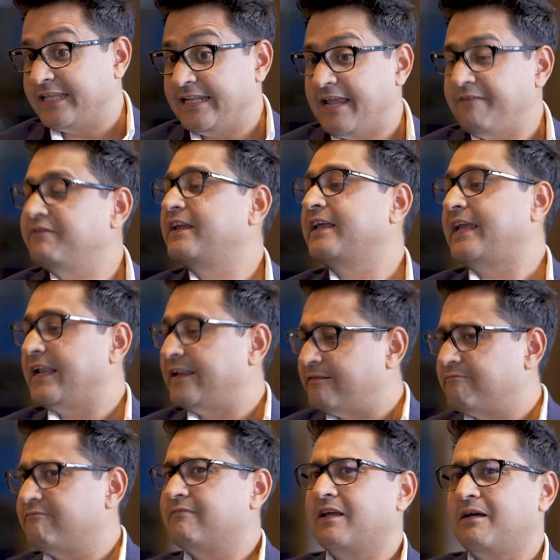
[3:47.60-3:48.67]
They left to get.
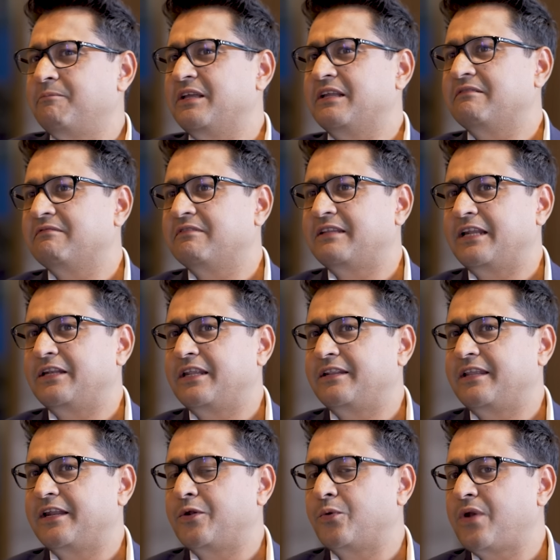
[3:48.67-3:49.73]
I mean, they,
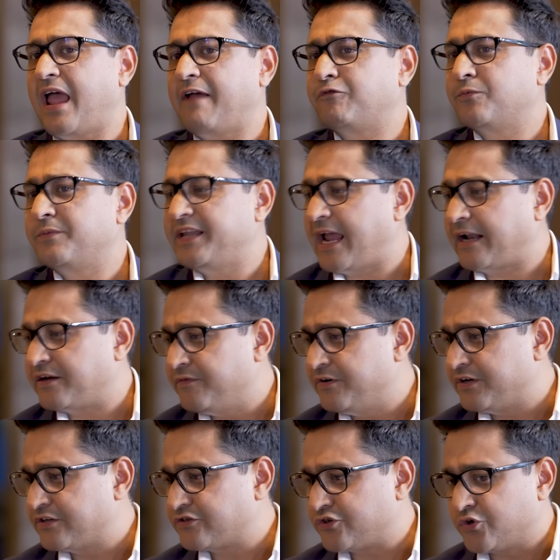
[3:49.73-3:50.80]
they don't have too many
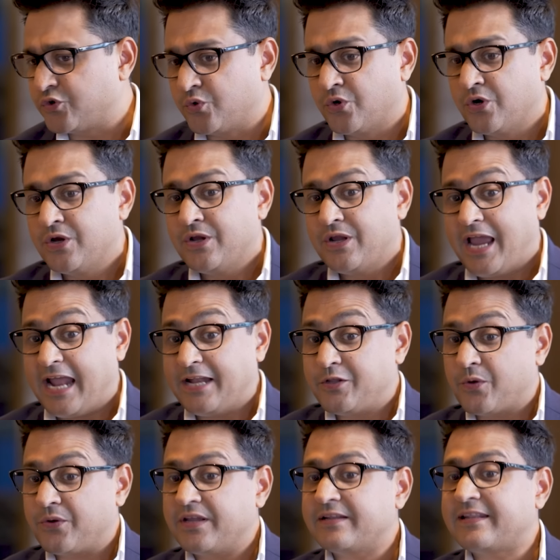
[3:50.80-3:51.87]
activities to do. And
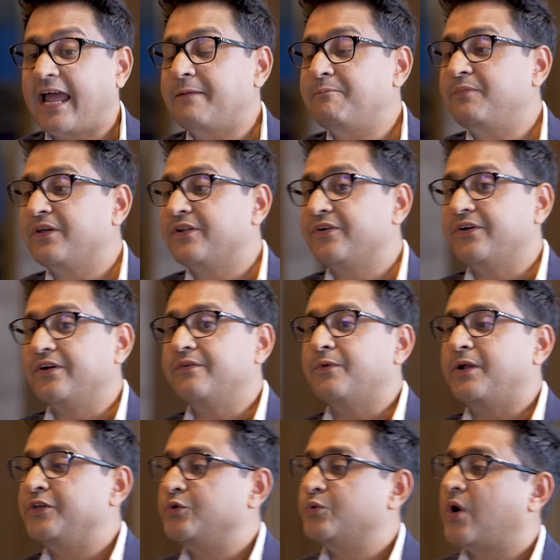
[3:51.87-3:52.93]
during that period,
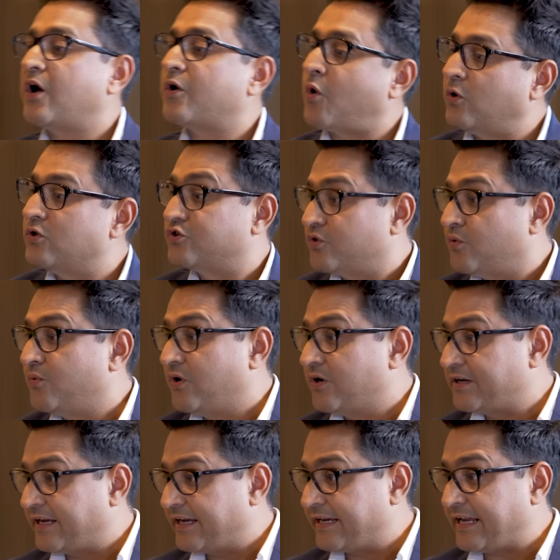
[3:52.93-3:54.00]
when you are also
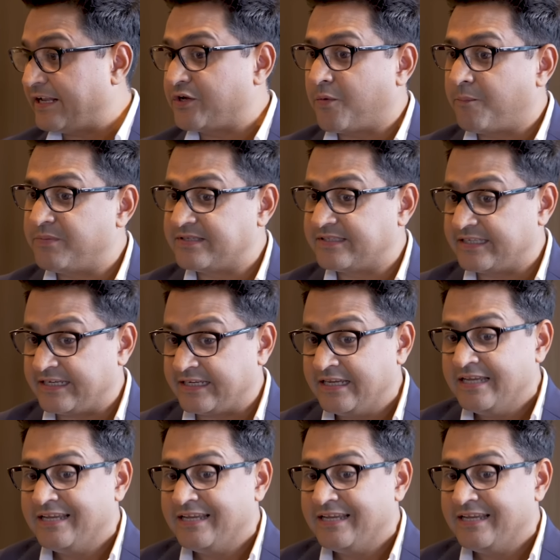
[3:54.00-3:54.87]
working and you're busy,